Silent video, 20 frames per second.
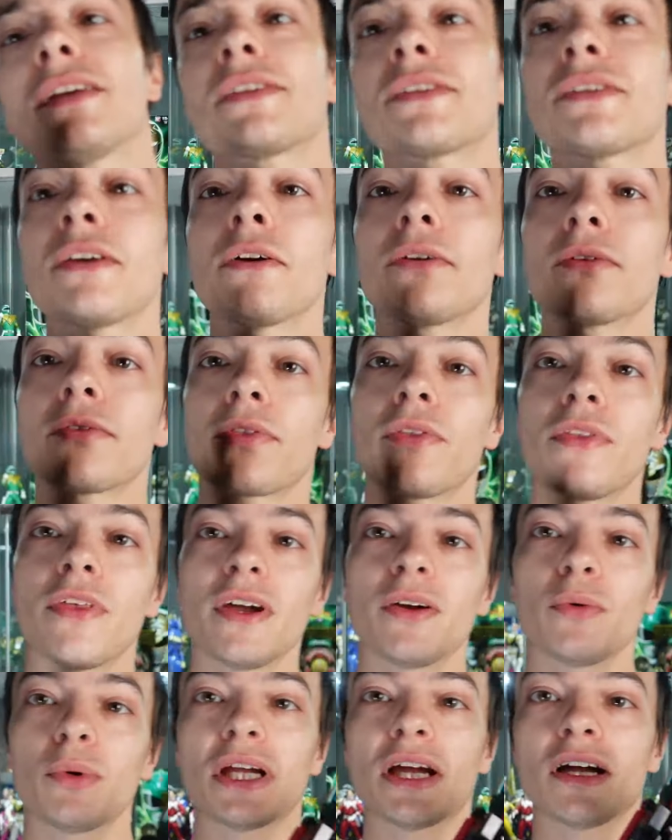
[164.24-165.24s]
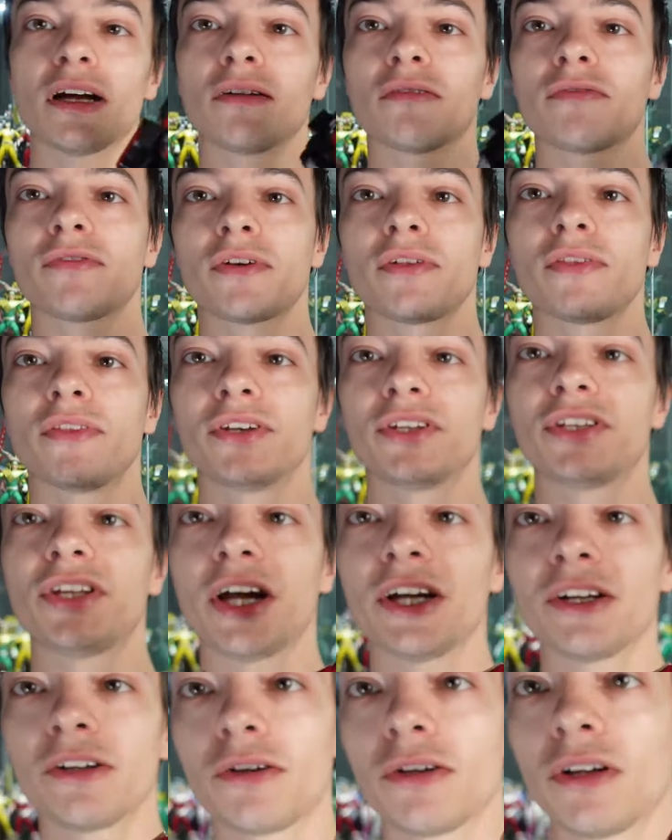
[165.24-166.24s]
so there we have the
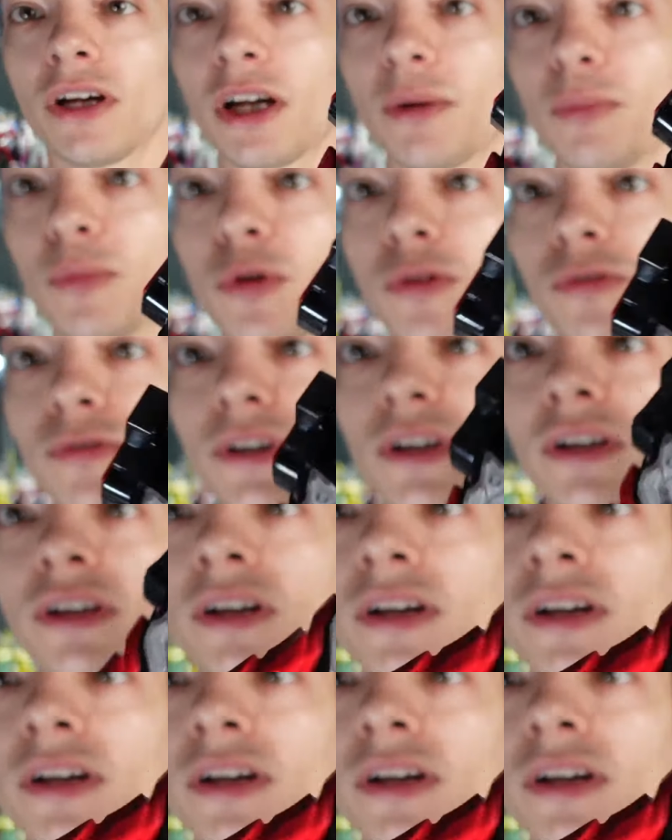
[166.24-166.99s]
Dino Knight Morpher